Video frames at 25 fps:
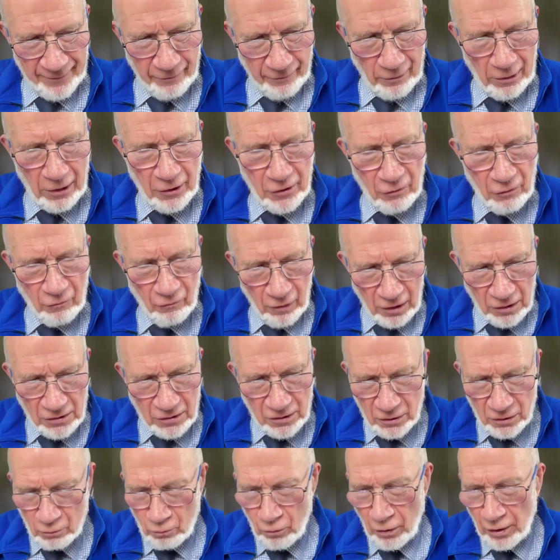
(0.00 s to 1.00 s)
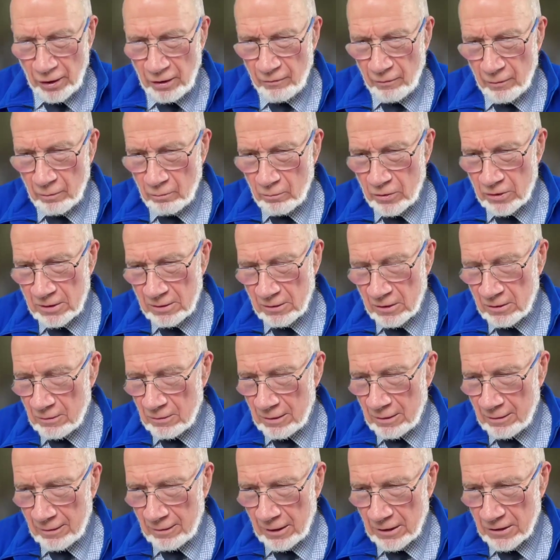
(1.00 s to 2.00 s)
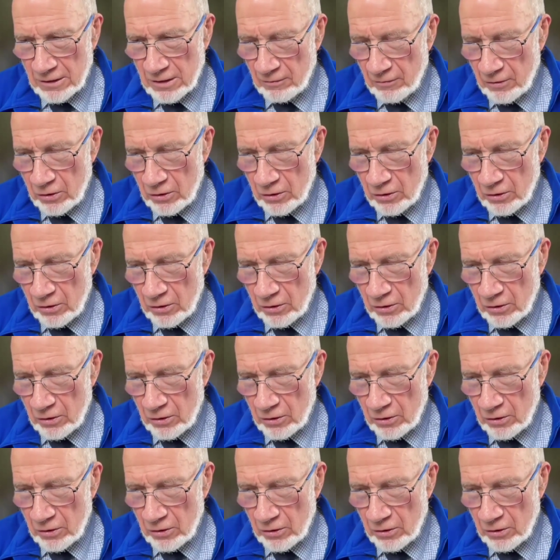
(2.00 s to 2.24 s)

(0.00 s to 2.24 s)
There were a lot of losses. One of them was loss